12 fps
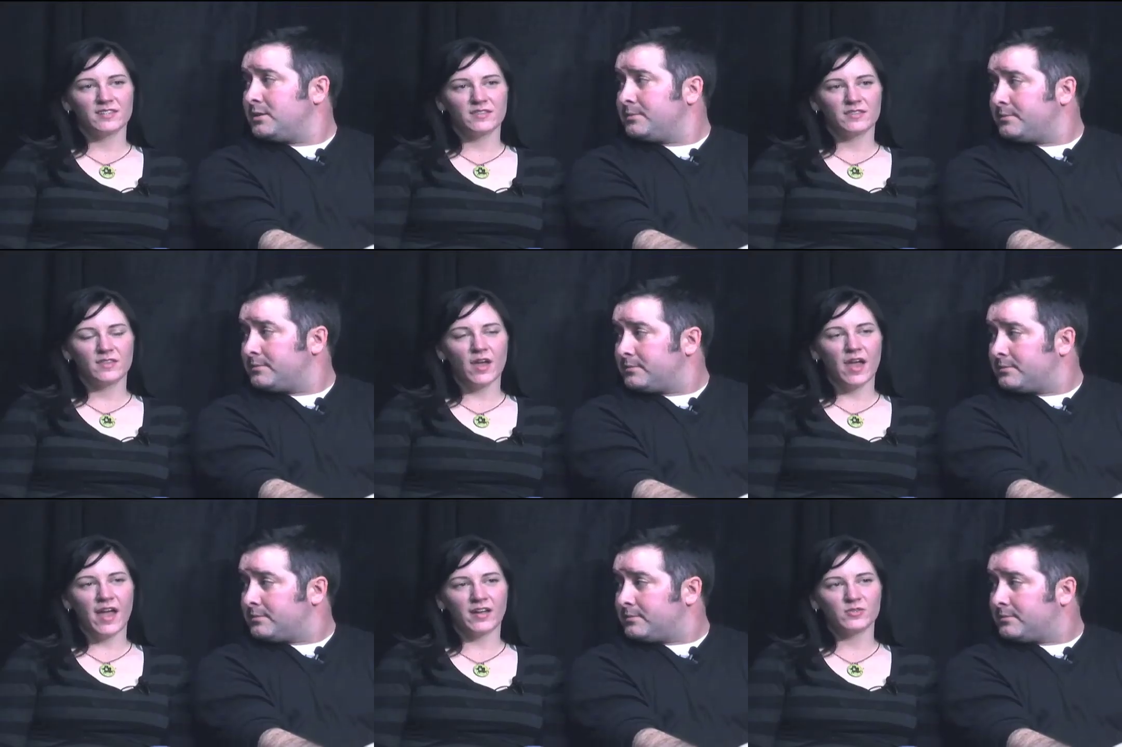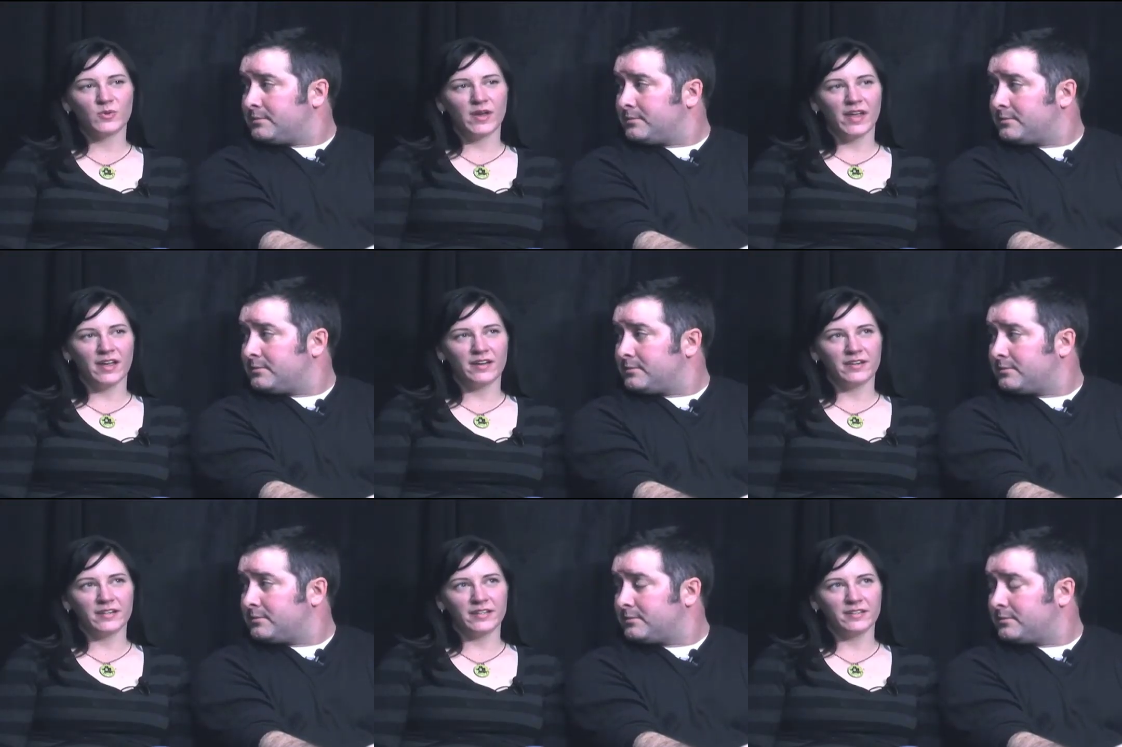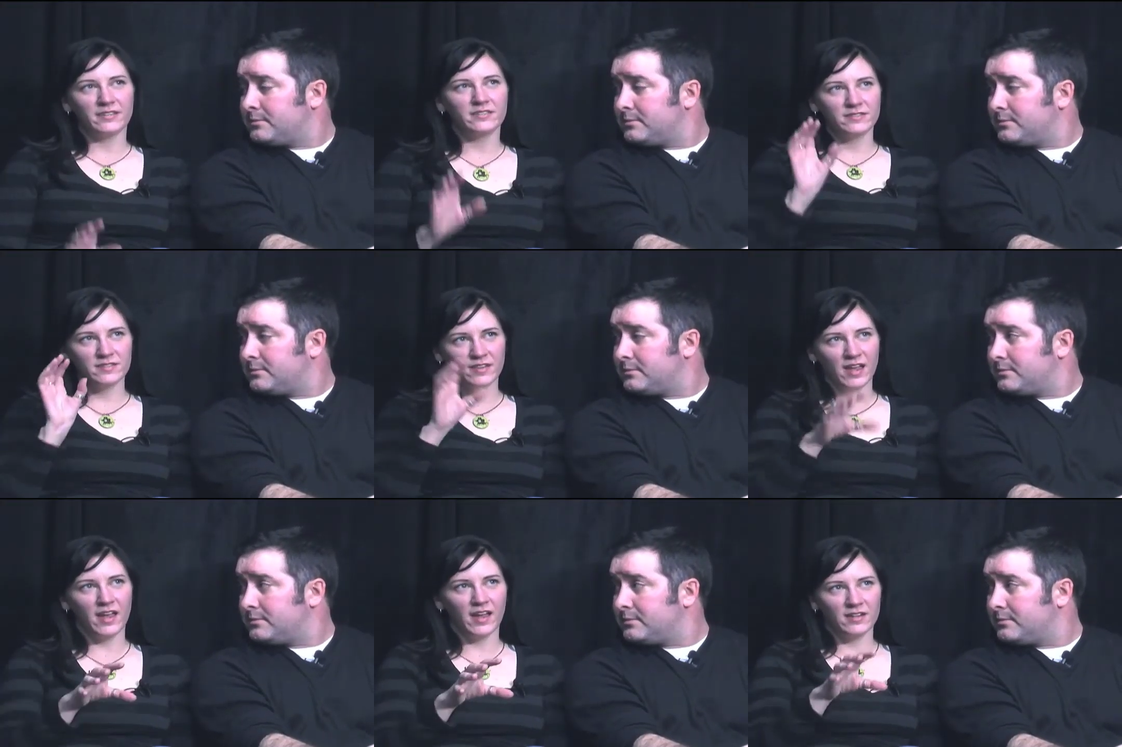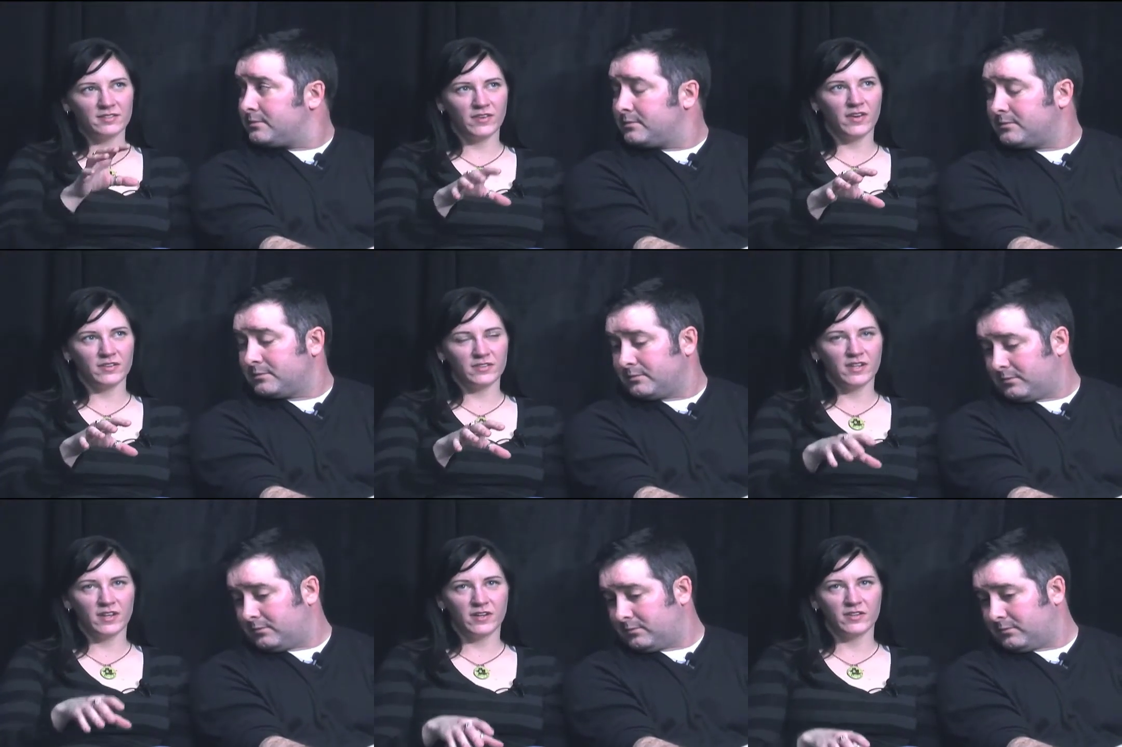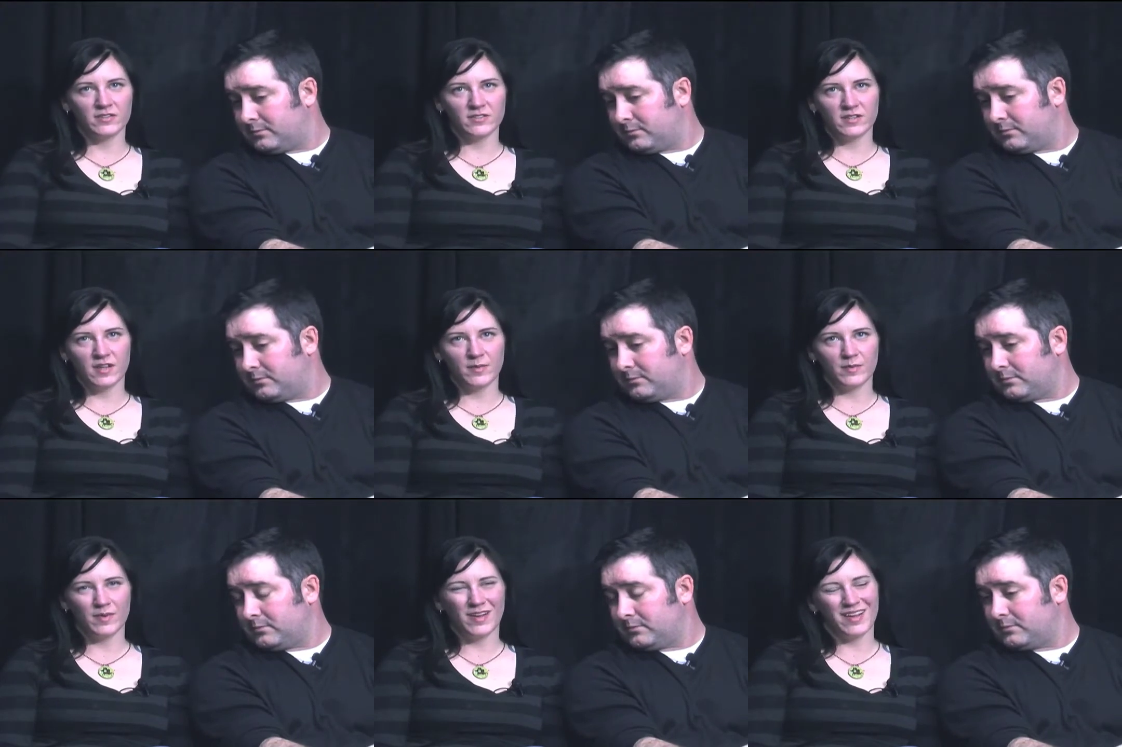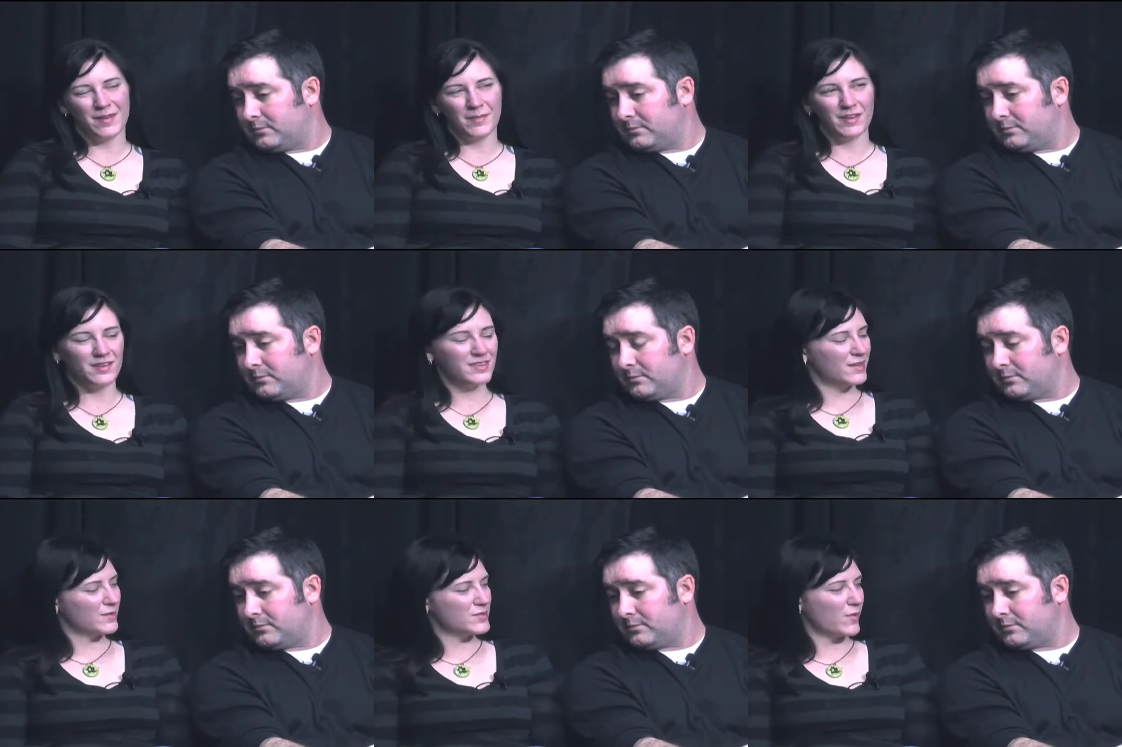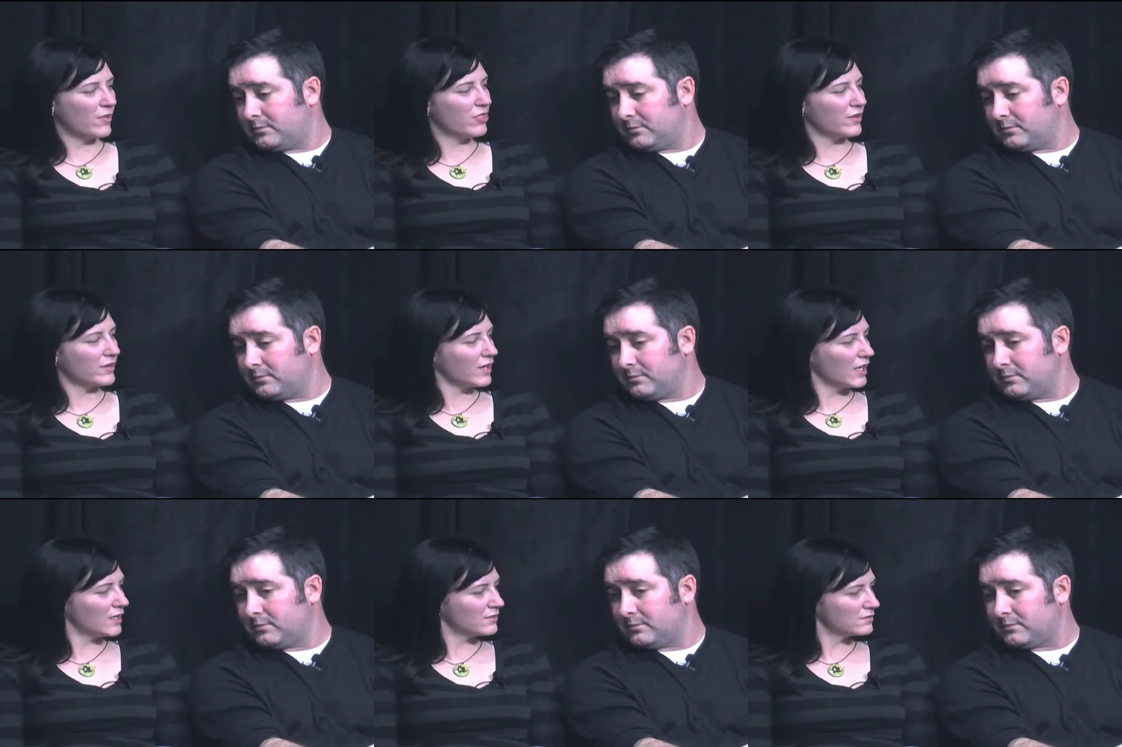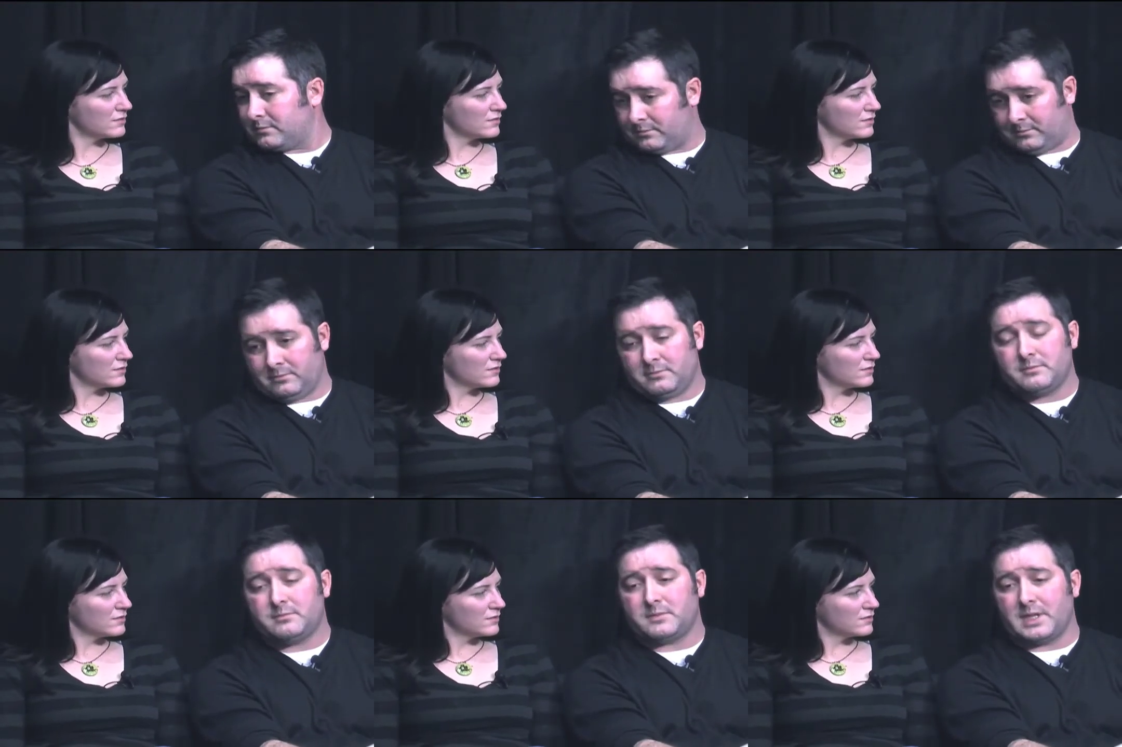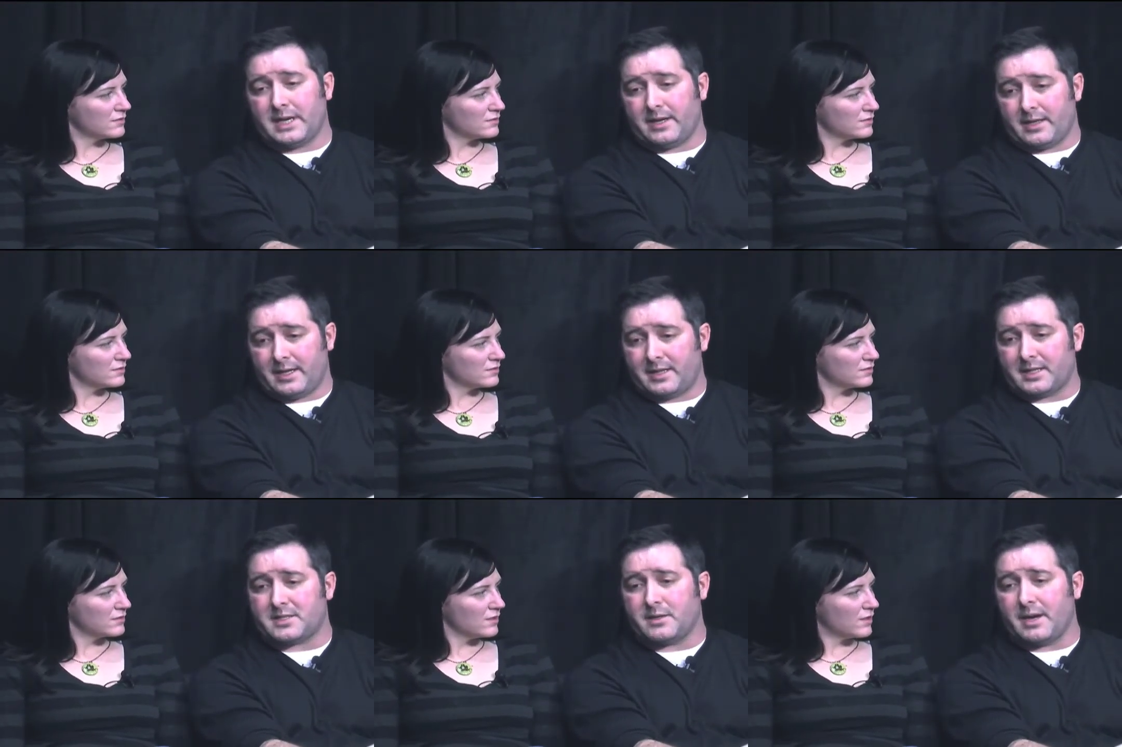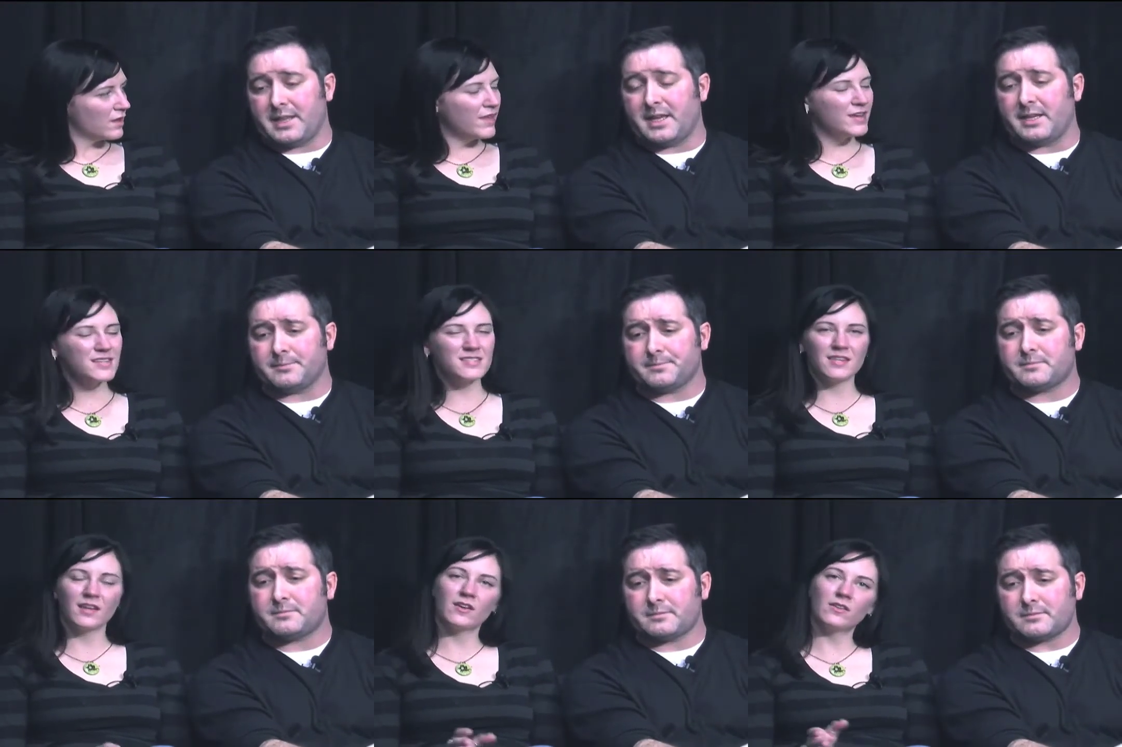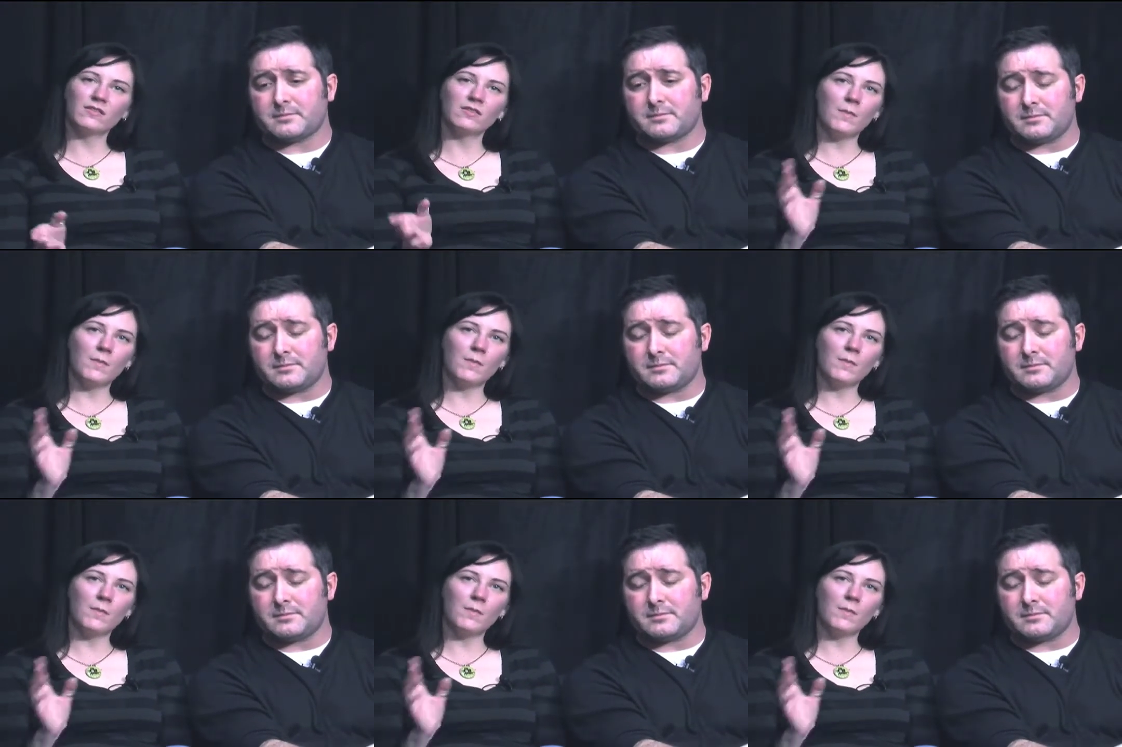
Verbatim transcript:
Speaker 1: the actual on hand volunteers, and I'm I think it was around 30.
Speaker 2: Mm -hmm. Yeah, I think so. I think that doesn't
Speaker 1: include the